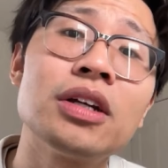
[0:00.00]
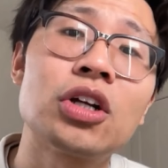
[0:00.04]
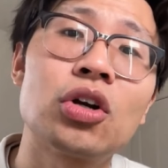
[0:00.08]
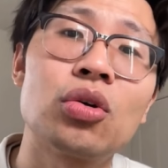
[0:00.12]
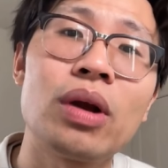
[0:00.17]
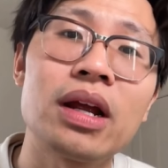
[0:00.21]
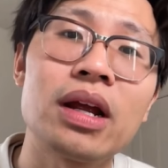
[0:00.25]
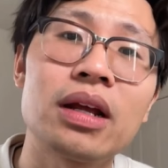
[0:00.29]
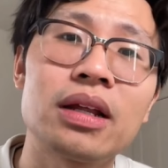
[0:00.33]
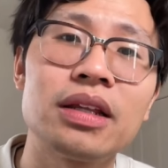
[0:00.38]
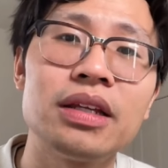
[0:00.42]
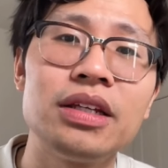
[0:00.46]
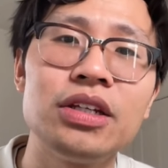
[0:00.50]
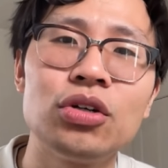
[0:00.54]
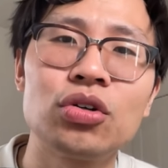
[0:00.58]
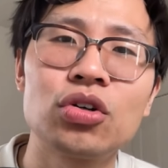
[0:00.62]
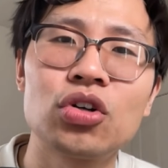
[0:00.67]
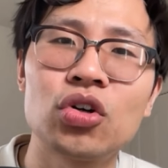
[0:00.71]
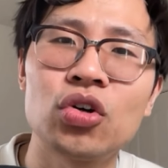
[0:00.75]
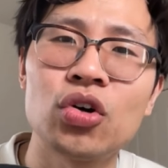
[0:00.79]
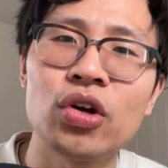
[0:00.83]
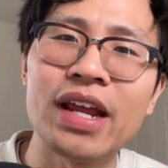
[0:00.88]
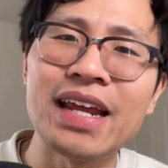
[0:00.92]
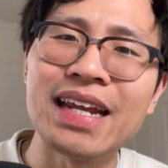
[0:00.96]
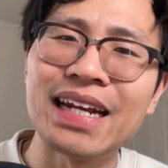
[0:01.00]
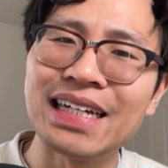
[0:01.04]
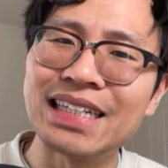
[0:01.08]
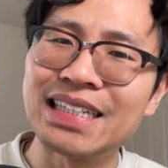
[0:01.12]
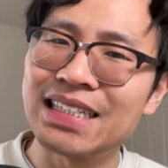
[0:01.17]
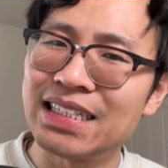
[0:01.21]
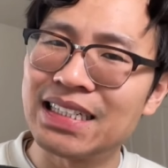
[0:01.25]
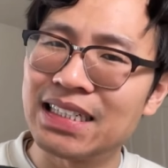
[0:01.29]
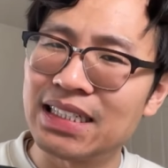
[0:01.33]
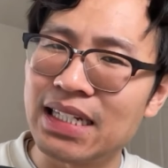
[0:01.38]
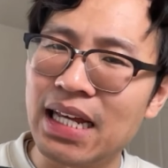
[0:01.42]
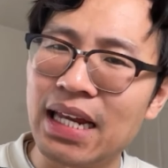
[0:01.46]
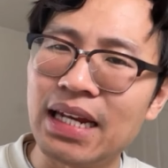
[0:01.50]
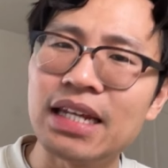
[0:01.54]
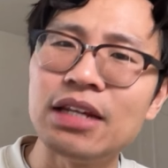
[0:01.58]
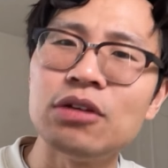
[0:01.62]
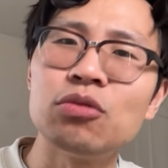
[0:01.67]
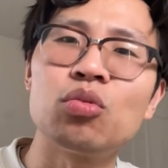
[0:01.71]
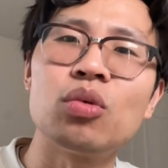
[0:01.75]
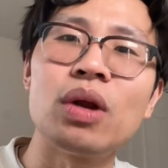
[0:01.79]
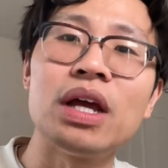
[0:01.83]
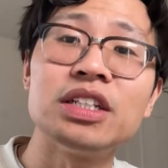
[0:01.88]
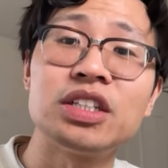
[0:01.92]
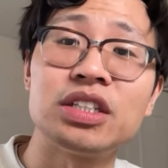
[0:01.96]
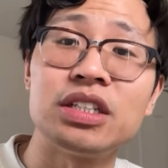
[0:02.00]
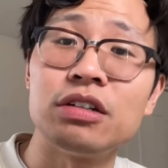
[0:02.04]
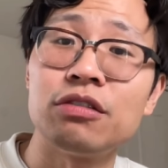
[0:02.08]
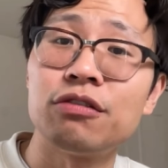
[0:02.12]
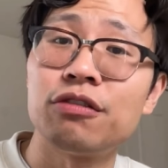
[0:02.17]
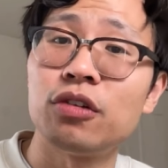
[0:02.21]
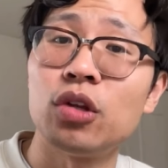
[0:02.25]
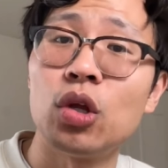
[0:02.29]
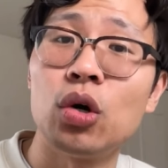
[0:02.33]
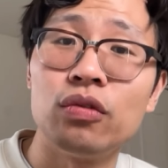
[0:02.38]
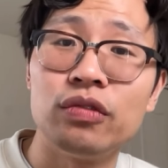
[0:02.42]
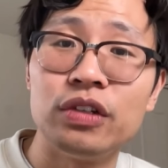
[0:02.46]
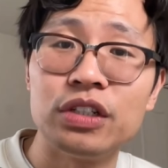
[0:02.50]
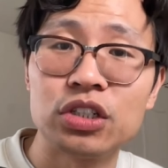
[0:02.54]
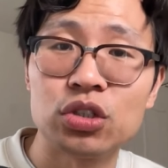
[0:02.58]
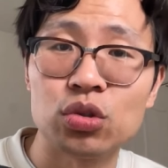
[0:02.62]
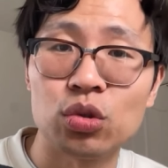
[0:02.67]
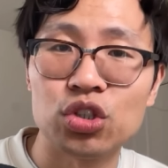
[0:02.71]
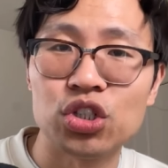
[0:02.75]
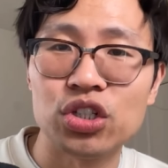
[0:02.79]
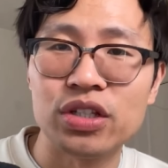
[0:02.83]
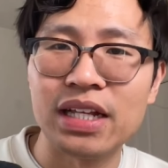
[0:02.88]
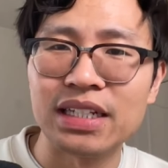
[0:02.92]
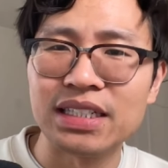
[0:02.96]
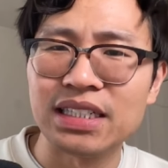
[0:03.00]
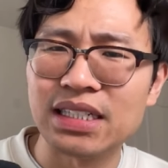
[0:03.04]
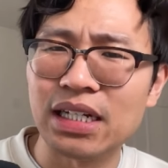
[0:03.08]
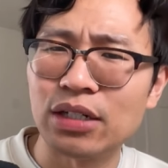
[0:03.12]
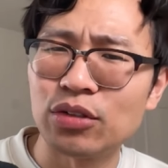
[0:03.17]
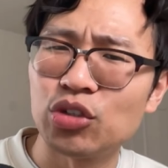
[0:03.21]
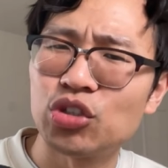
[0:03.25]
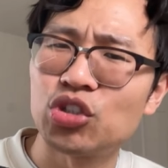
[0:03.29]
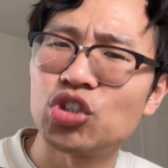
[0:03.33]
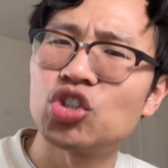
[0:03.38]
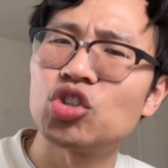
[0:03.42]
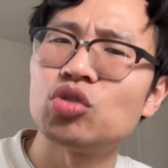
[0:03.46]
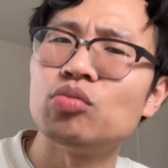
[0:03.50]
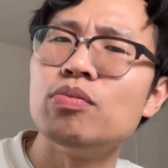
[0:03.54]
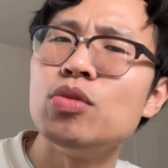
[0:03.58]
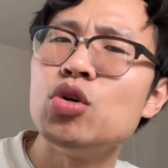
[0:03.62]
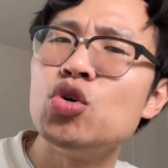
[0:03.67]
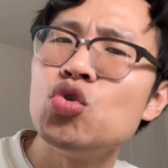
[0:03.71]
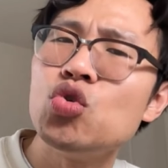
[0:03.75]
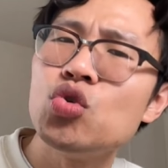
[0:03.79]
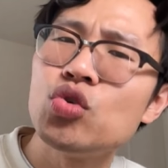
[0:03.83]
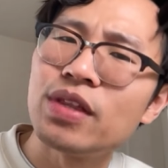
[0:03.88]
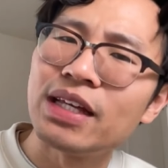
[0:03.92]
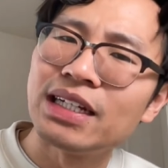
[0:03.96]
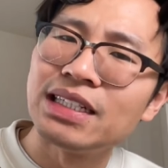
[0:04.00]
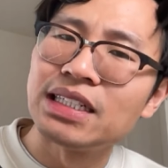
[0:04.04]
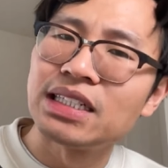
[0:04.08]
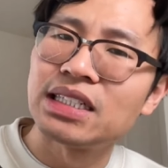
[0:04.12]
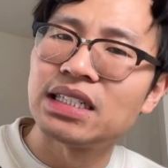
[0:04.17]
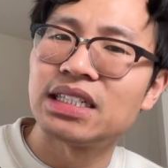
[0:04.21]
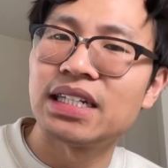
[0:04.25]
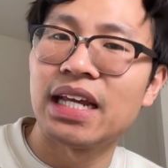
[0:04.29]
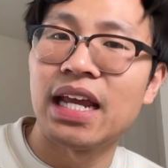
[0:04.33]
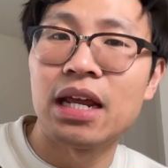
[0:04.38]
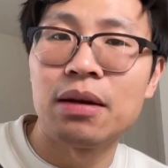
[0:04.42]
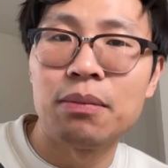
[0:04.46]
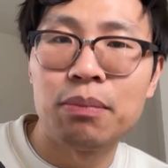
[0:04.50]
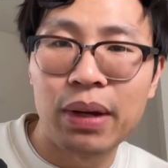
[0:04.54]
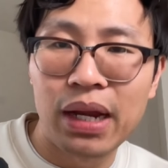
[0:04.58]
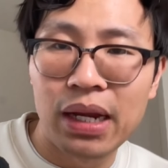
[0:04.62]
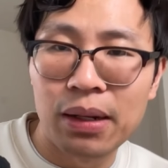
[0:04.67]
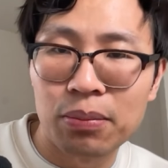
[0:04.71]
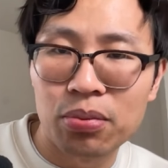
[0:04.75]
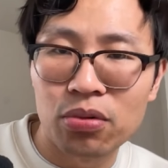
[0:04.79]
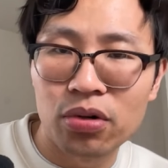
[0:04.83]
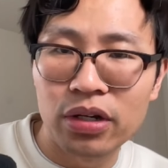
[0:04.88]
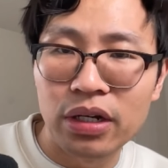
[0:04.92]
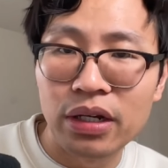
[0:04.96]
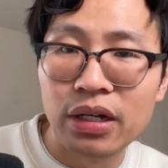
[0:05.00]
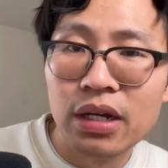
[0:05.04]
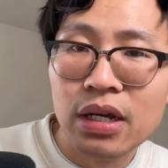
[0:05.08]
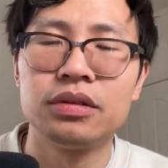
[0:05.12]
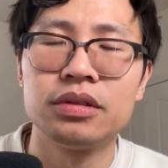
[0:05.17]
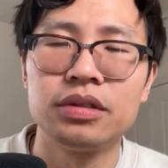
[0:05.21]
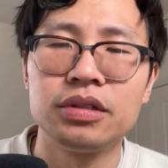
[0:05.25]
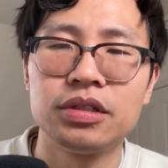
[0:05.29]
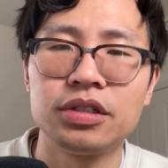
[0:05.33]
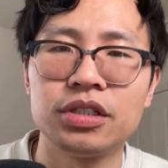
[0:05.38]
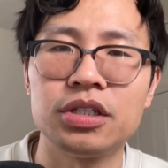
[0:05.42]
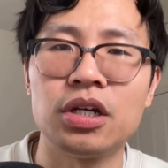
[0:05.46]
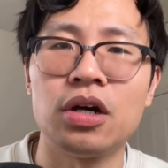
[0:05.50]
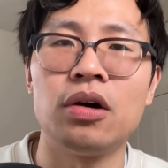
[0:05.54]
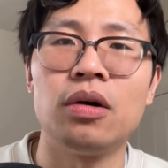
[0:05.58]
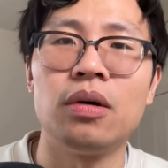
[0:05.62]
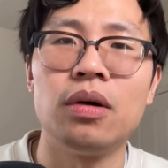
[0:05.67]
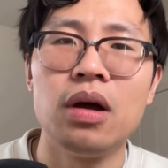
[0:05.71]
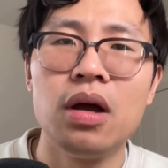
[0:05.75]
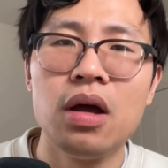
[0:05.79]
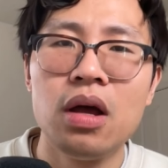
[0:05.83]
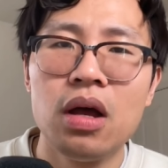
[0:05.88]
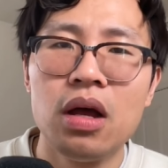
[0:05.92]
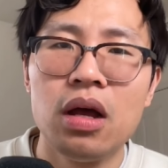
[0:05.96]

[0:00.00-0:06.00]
correctly, you'll create a steady resonant flow of distortion that sounds smooth and sandpapery. So,